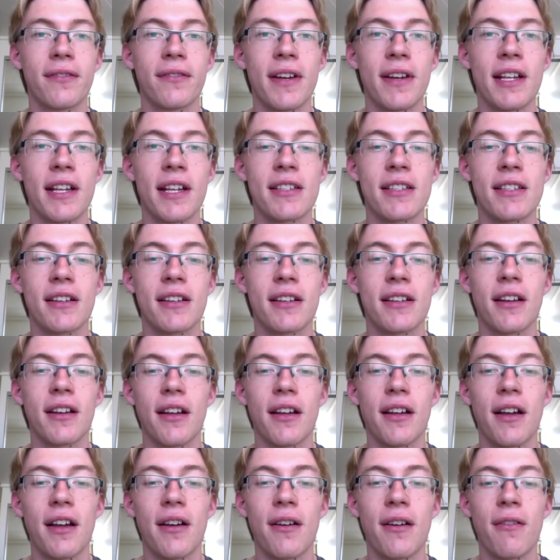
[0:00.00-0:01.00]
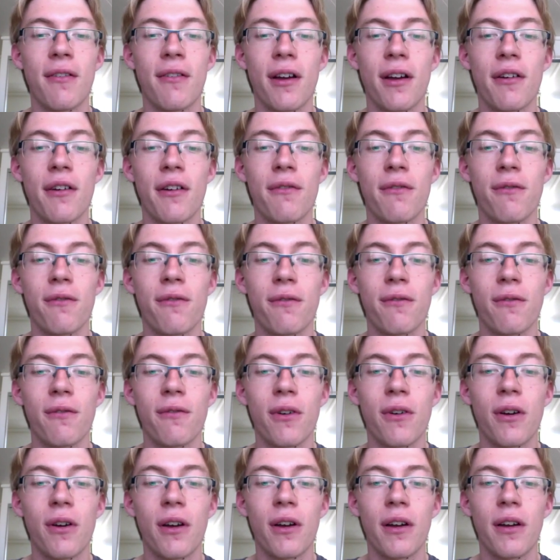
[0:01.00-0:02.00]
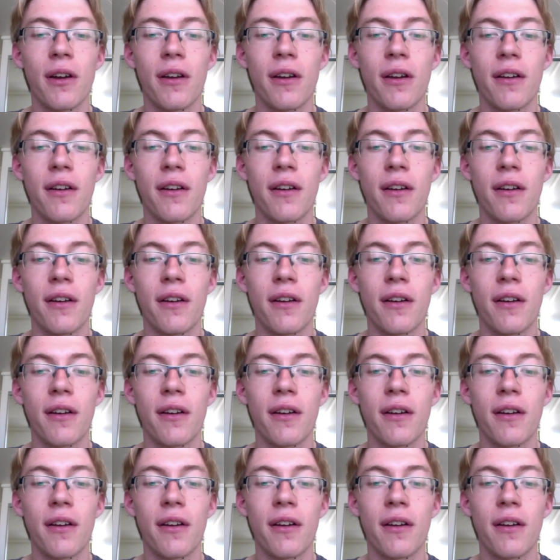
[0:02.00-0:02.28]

Yeah, I feel like it's going to be a